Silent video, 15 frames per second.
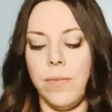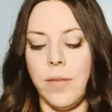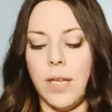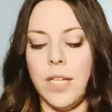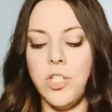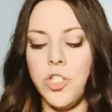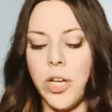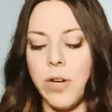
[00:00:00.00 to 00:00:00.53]

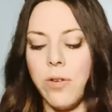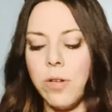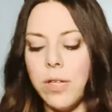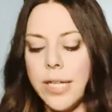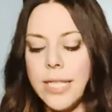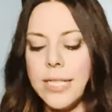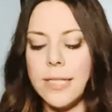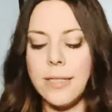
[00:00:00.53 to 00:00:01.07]
In general,
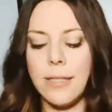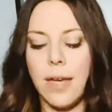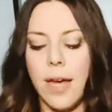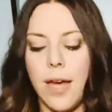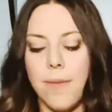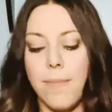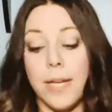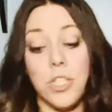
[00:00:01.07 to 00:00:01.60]
it's
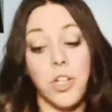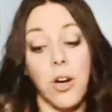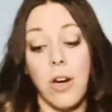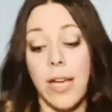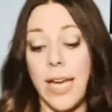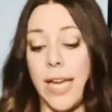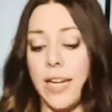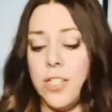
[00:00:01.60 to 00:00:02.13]
major
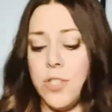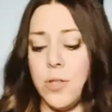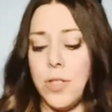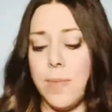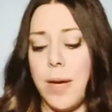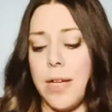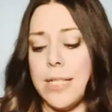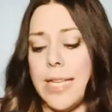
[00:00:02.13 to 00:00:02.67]
arcana, so it's
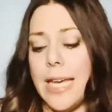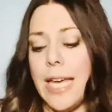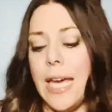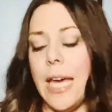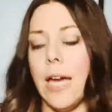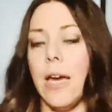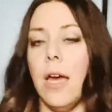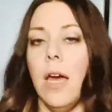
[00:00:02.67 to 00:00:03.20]
about
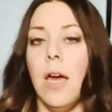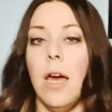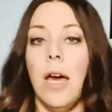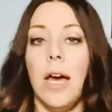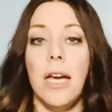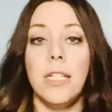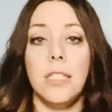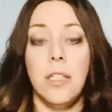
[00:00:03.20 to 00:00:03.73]
taking
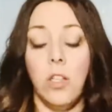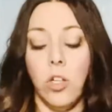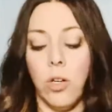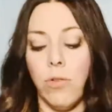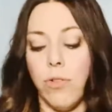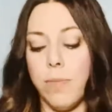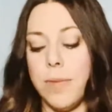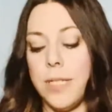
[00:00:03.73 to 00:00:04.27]
a look
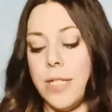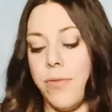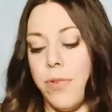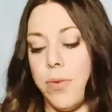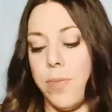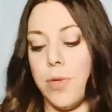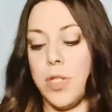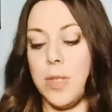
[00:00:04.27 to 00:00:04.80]
from a
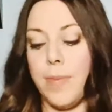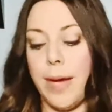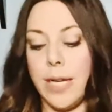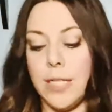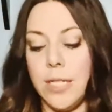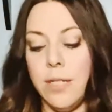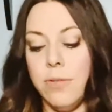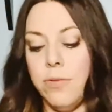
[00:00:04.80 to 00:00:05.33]
different
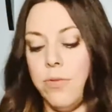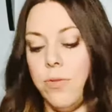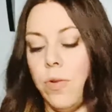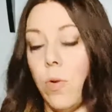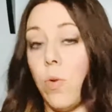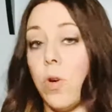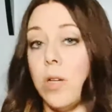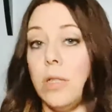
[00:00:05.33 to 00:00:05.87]
perspective,
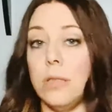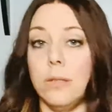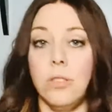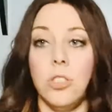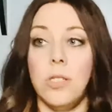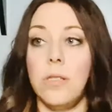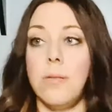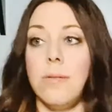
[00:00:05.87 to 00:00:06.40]
or
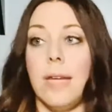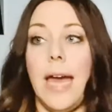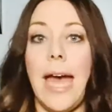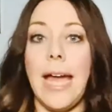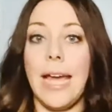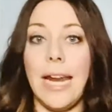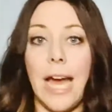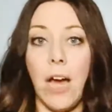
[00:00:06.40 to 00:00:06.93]
just
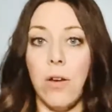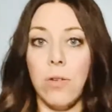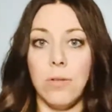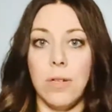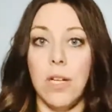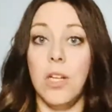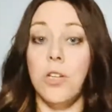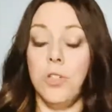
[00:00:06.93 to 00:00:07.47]
hanging out,
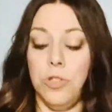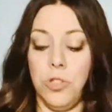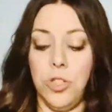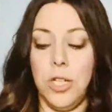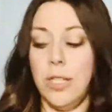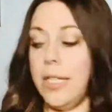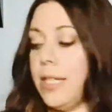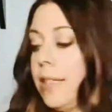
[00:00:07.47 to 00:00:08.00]

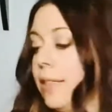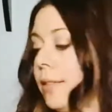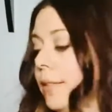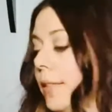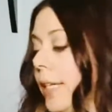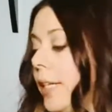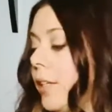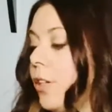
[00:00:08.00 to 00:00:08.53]
chilling,
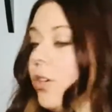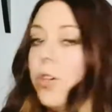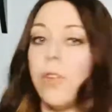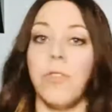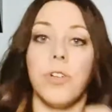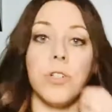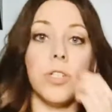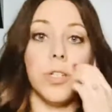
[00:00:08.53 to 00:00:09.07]
letting the
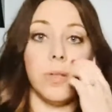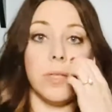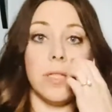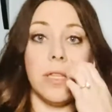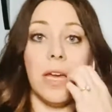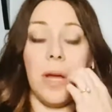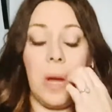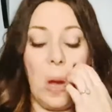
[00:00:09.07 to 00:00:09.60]
universe do its
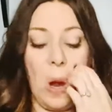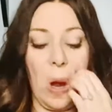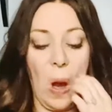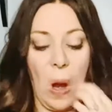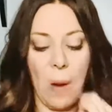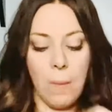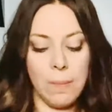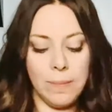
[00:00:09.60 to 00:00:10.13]
thing.
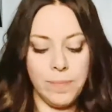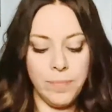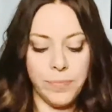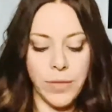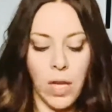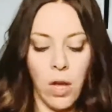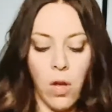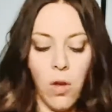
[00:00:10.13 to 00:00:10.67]

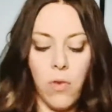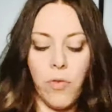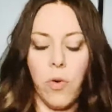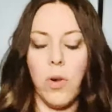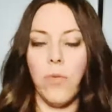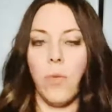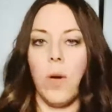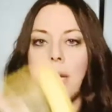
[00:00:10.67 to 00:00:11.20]

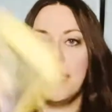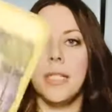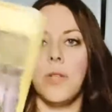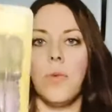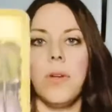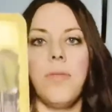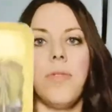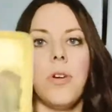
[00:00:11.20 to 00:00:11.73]
Four of Wands in
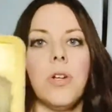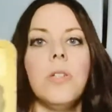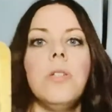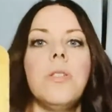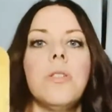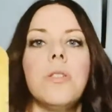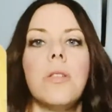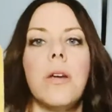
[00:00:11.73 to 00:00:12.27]

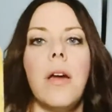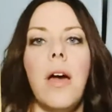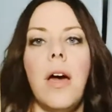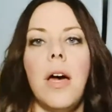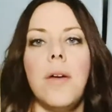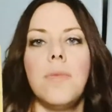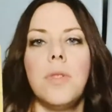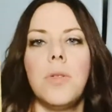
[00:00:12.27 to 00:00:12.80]
reverse.
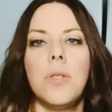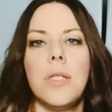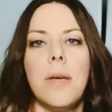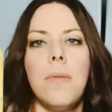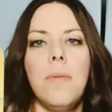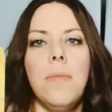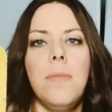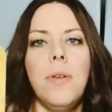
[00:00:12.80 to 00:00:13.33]
So
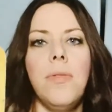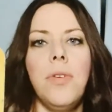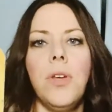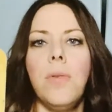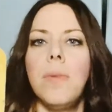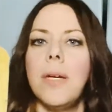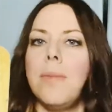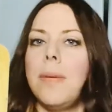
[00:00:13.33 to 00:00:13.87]
some of
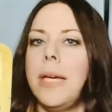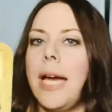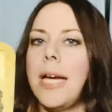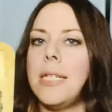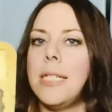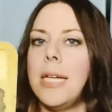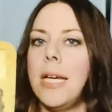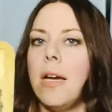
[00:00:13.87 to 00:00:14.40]
you might be
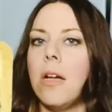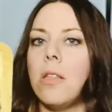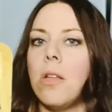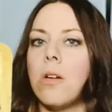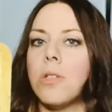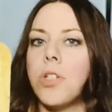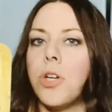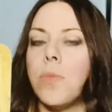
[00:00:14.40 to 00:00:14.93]
ending a
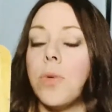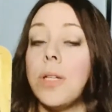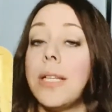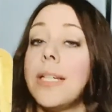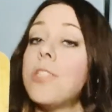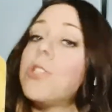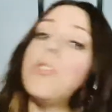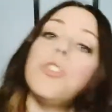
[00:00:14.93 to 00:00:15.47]
long-term
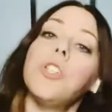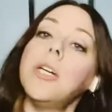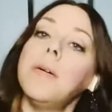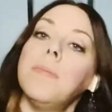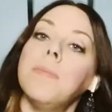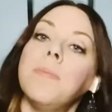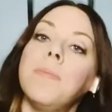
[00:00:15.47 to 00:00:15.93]
relationship.